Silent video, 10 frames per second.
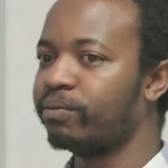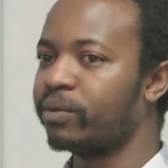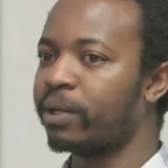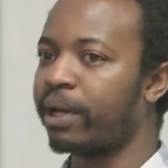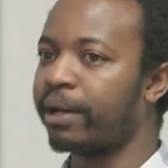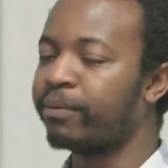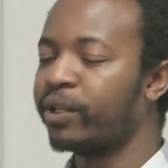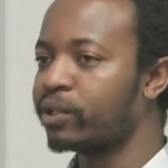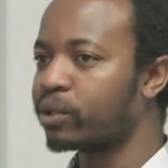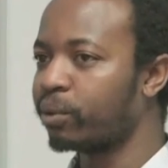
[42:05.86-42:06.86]
Um,
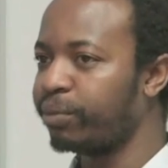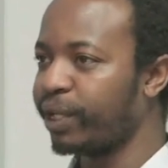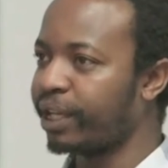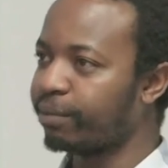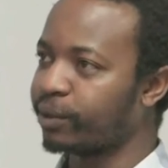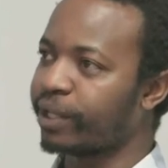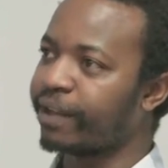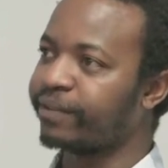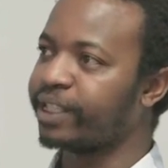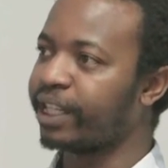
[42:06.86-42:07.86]
so being able to
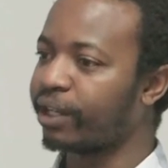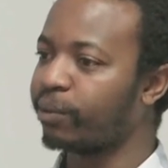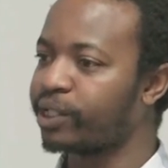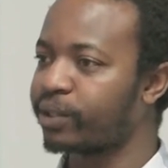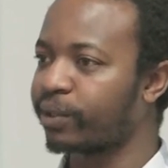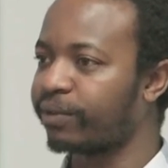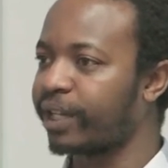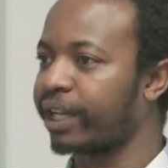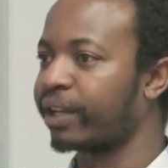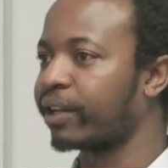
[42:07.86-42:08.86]
have data which sort of
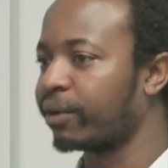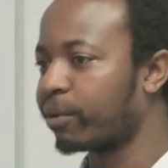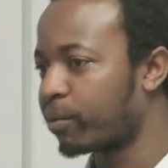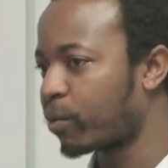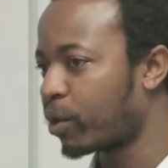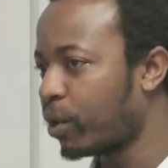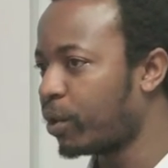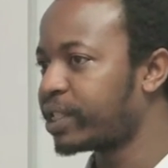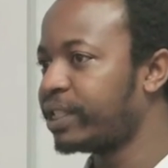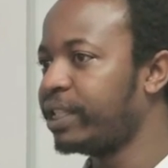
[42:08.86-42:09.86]
like
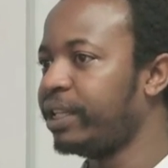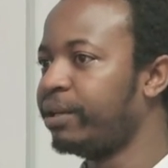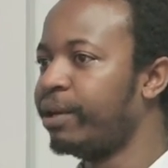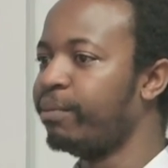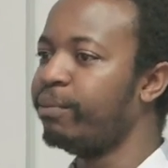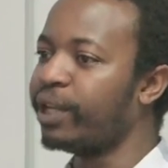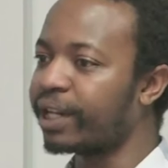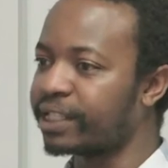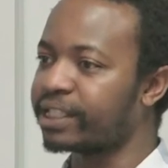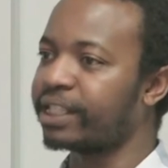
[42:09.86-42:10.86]
closely
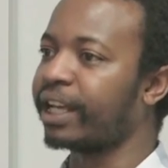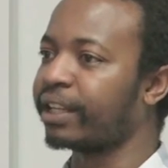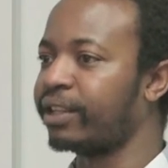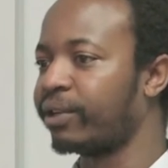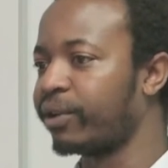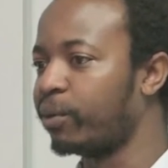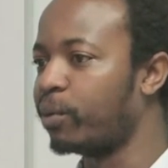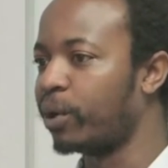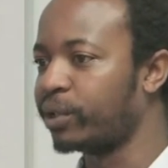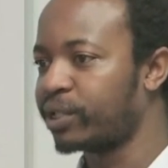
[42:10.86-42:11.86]
mirrors like the real
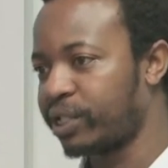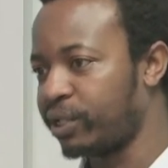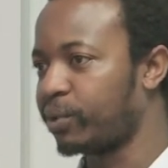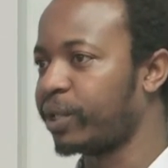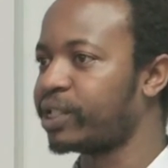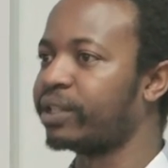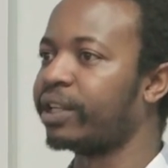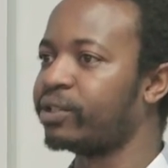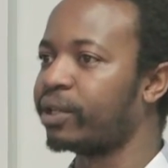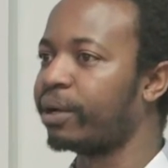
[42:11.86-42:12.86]
world situation
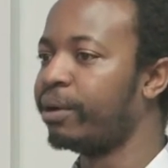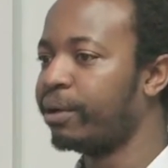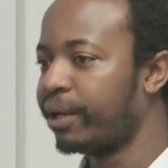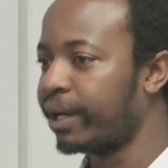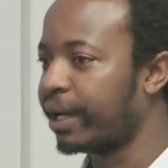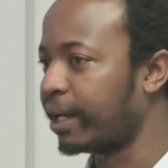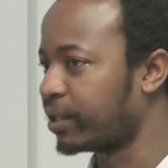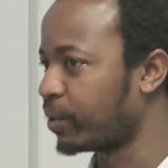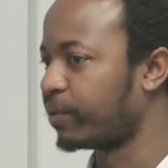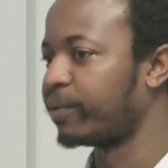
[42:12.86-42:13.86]
that you're uh,
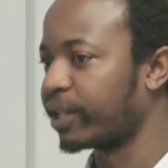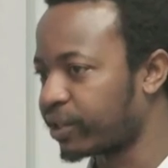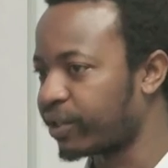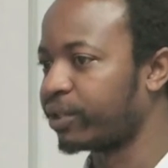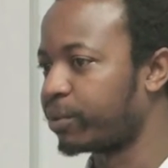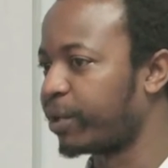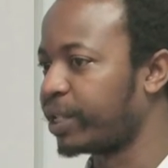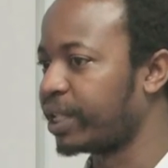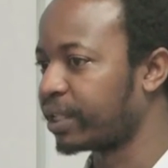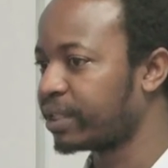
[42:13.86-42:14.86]
sort of like trying to
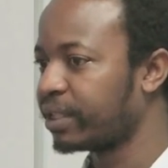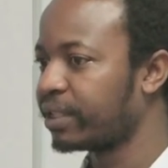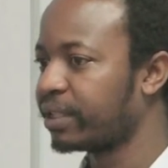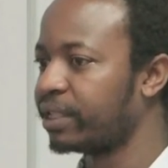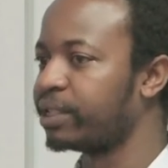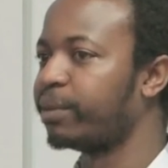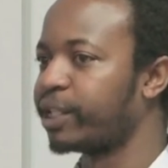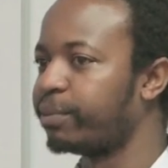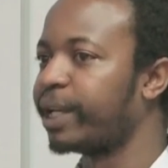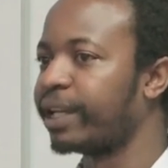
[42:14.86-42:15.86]
predict. It's
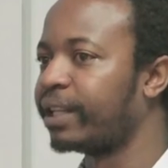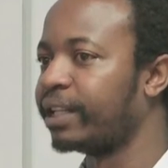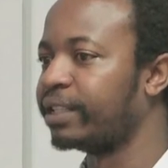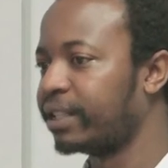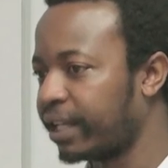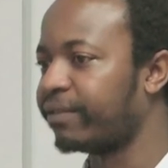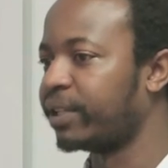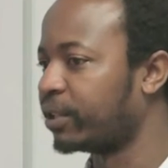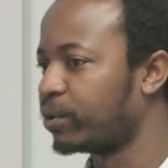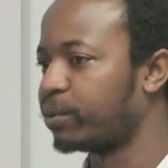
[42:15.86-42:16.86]
much better than
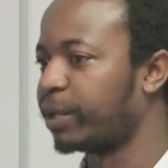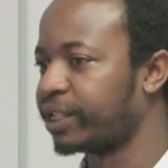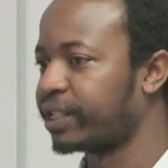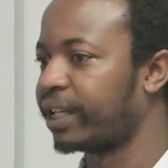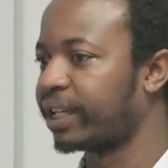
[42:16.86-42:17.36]
having too much data.